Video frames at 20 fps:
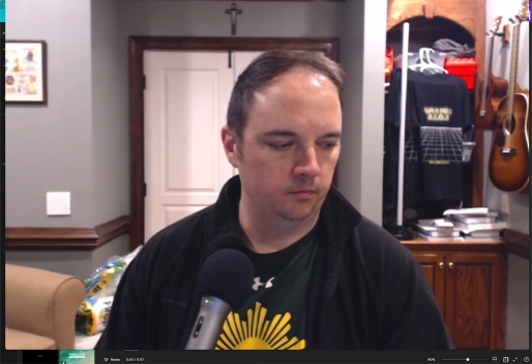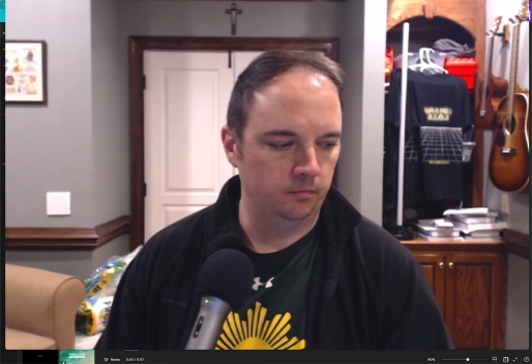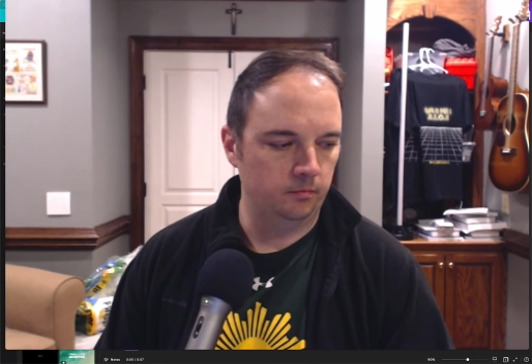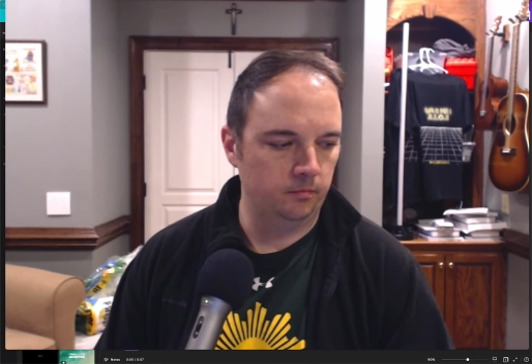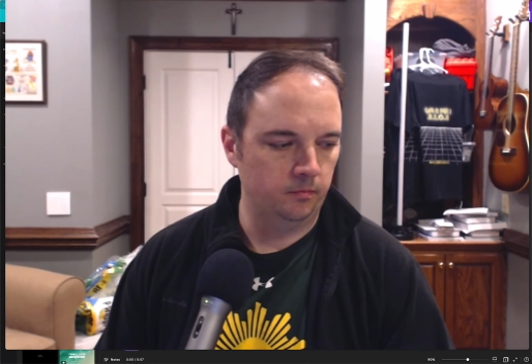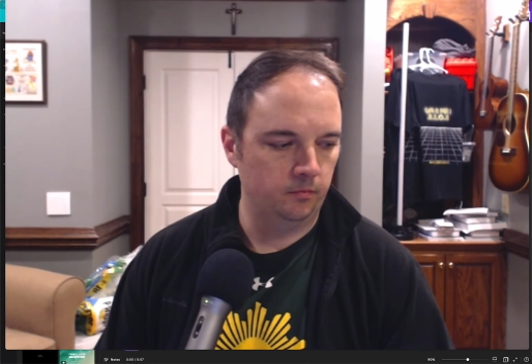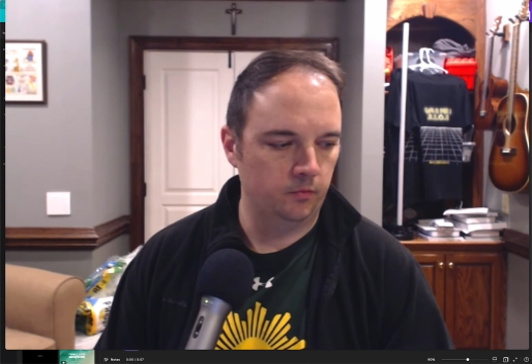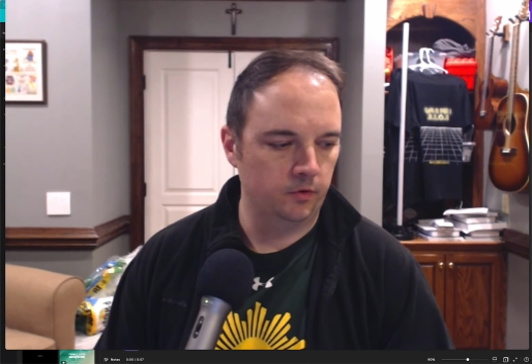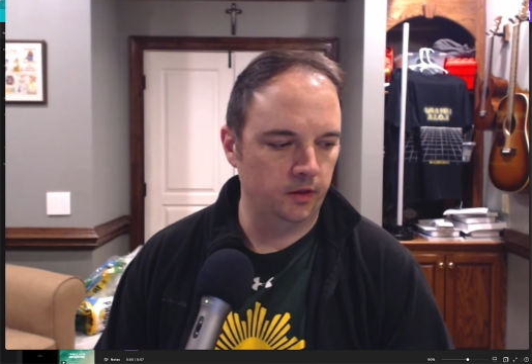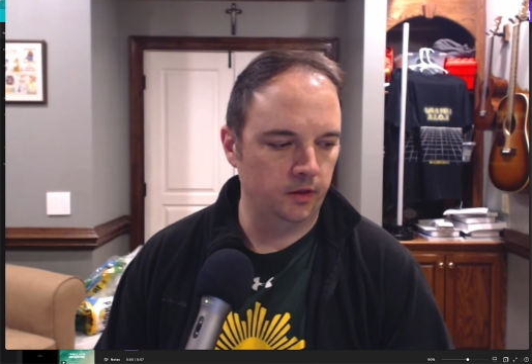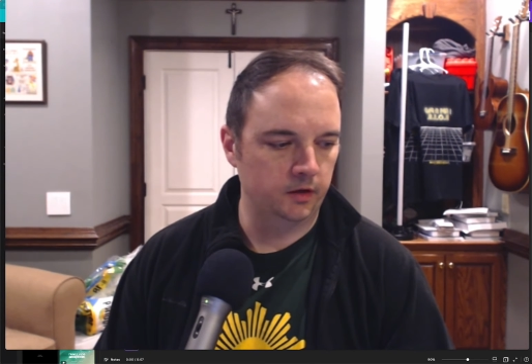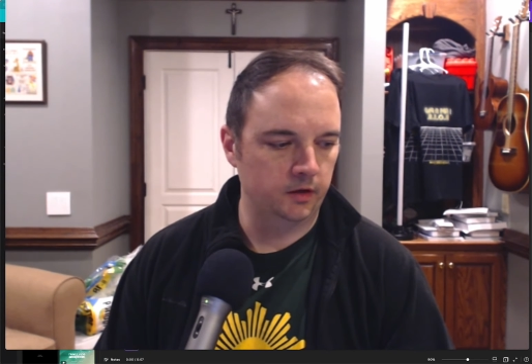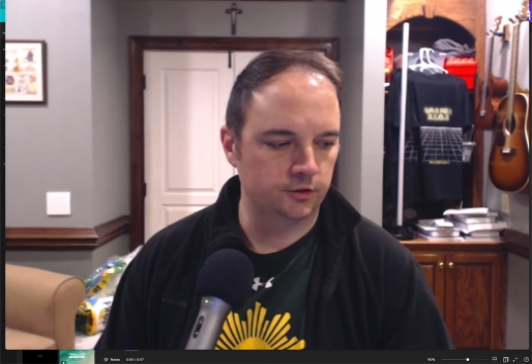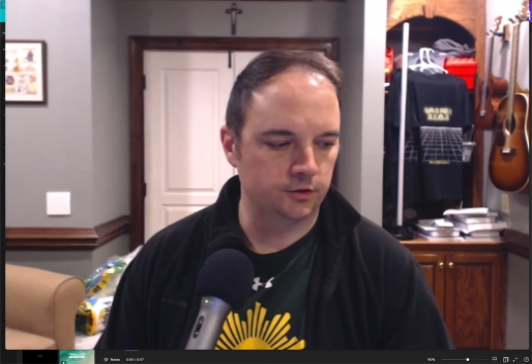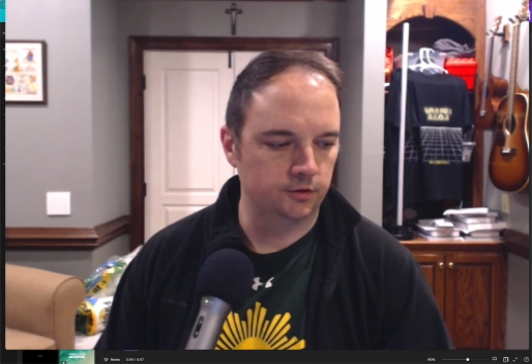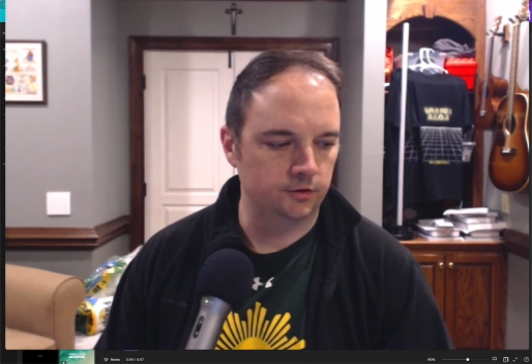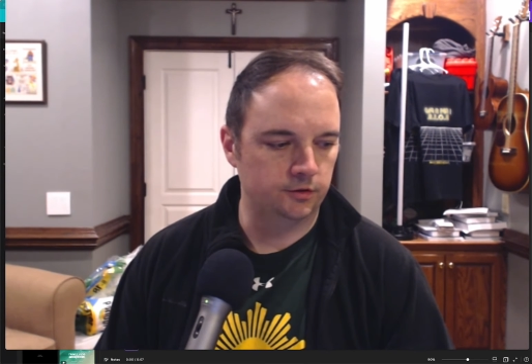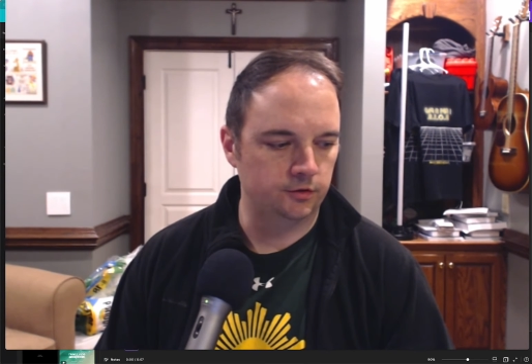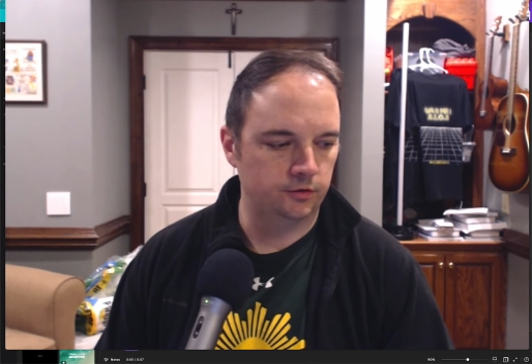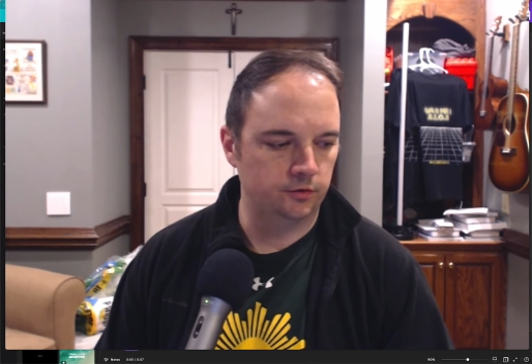relation
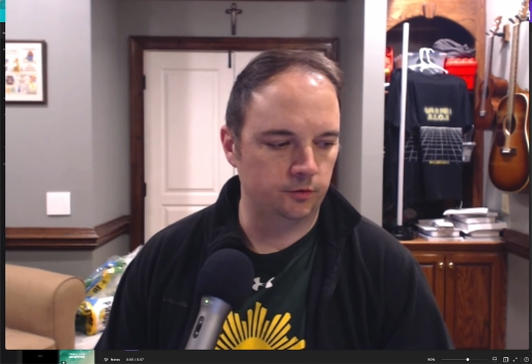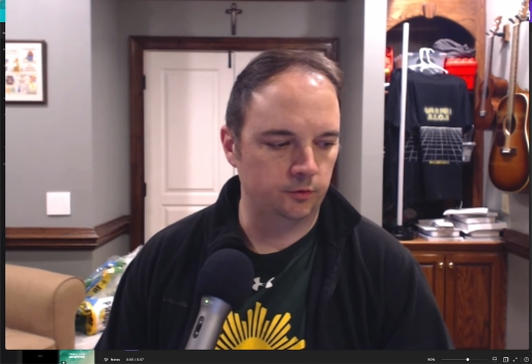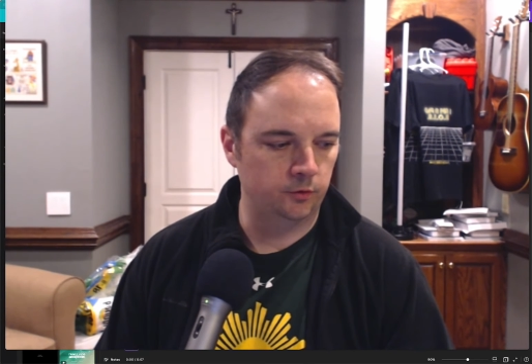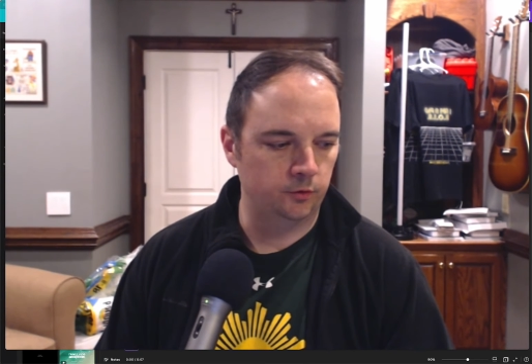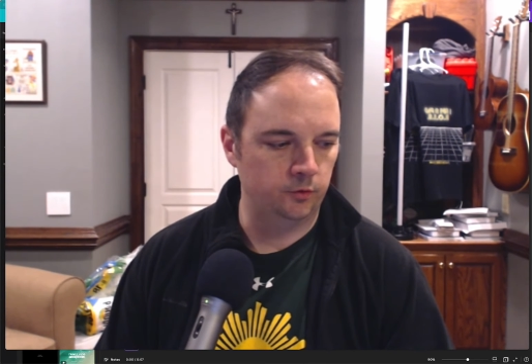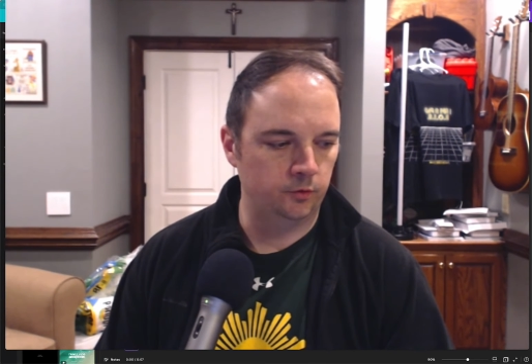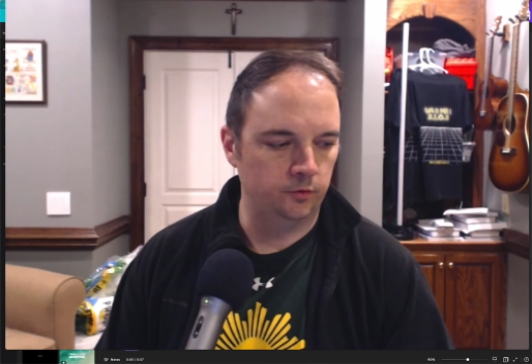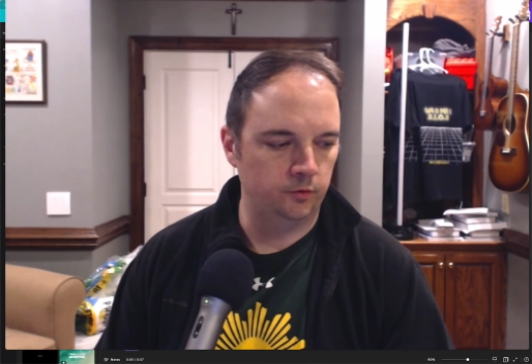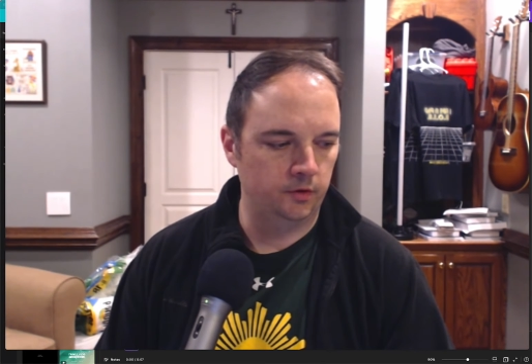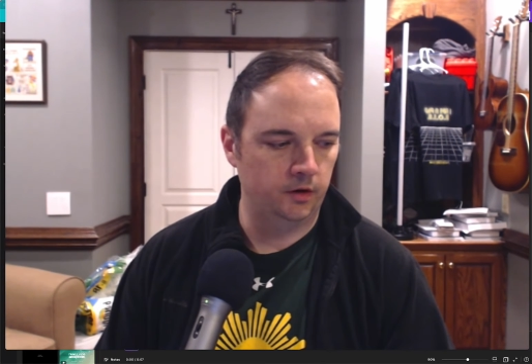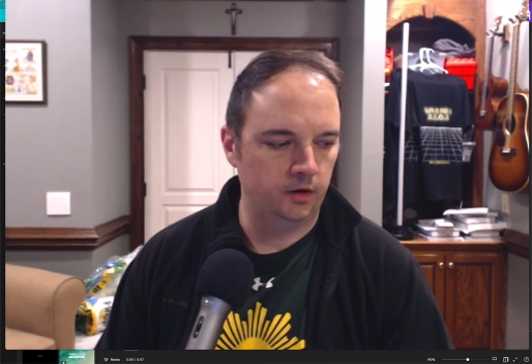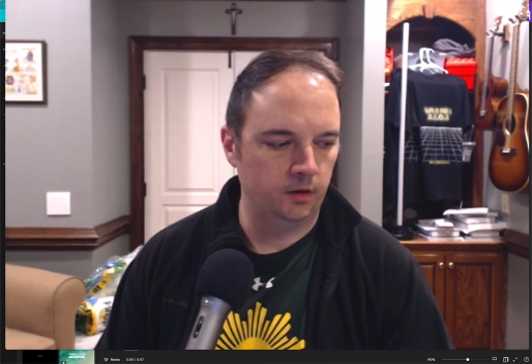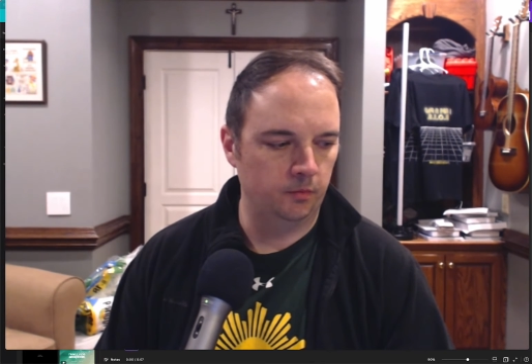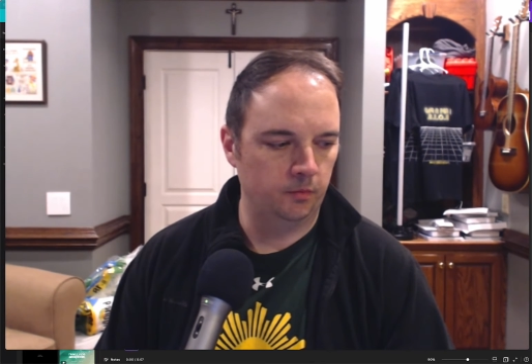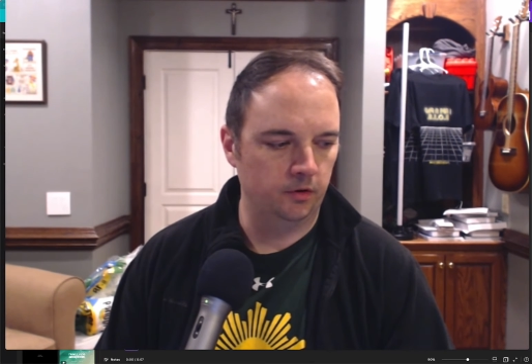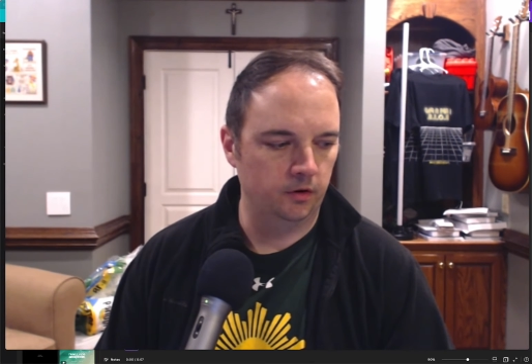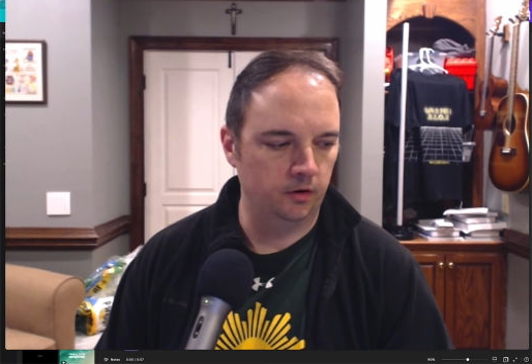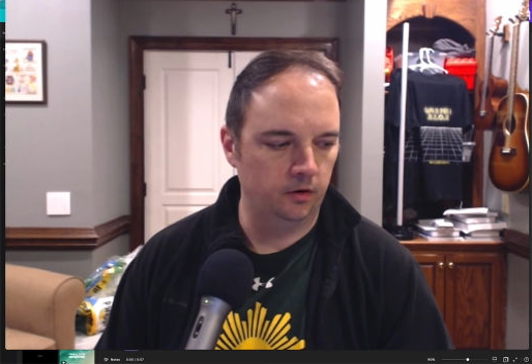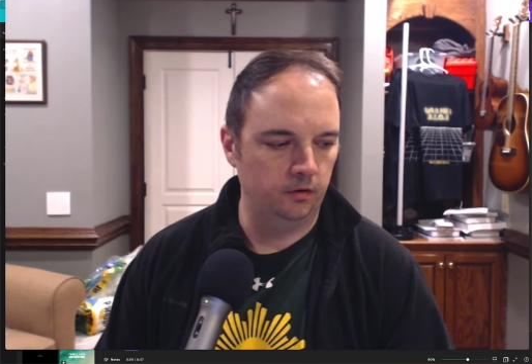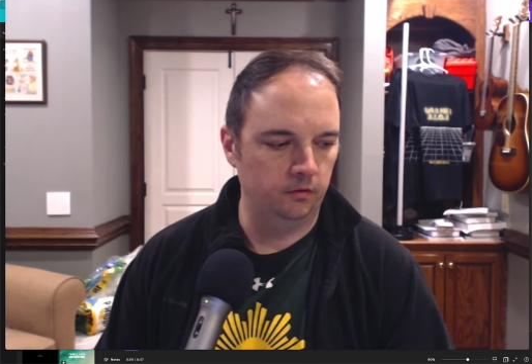to the number
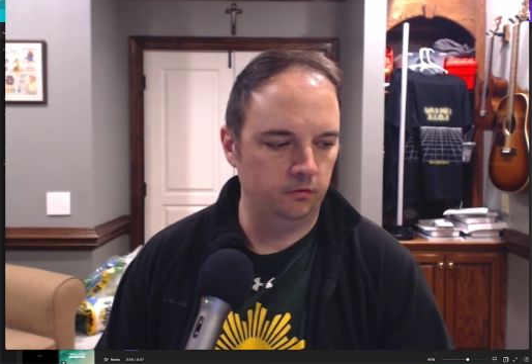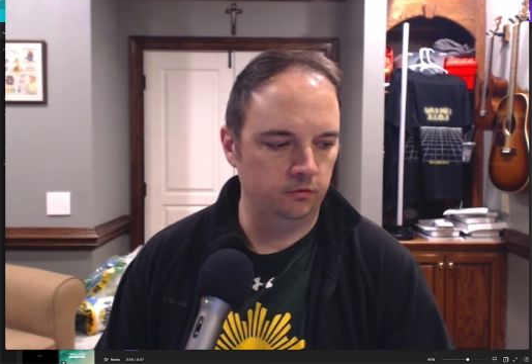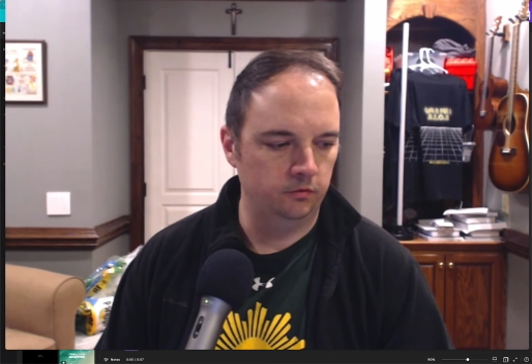of